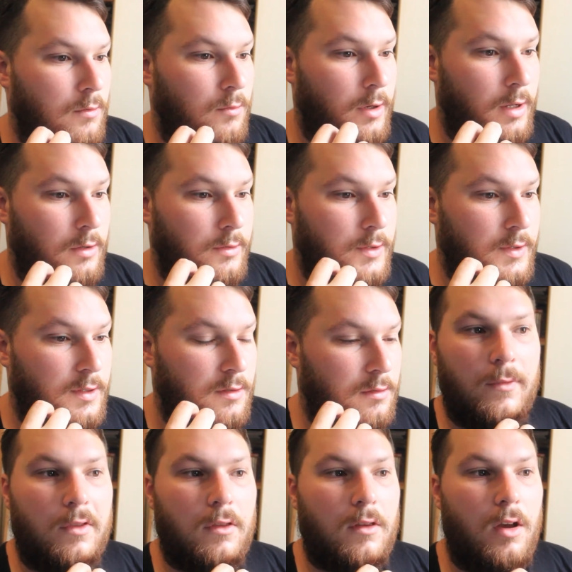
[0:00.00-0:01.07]
What else?
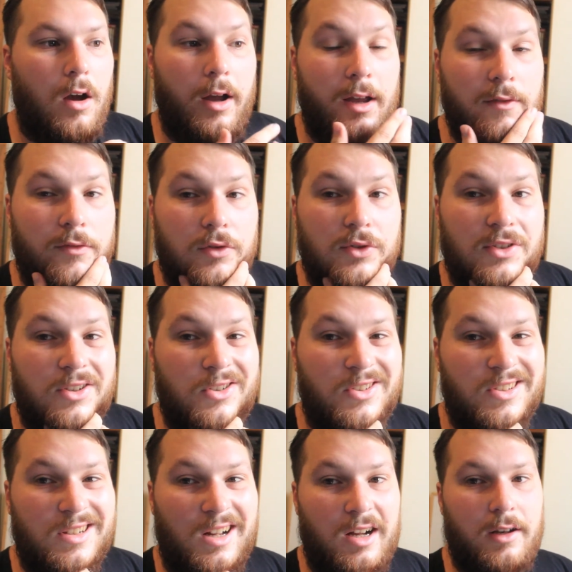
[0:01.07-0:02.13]
I have also
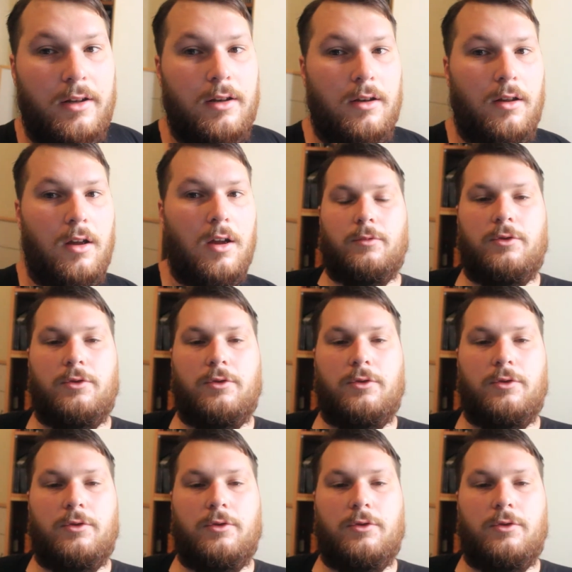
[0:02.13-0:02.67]
started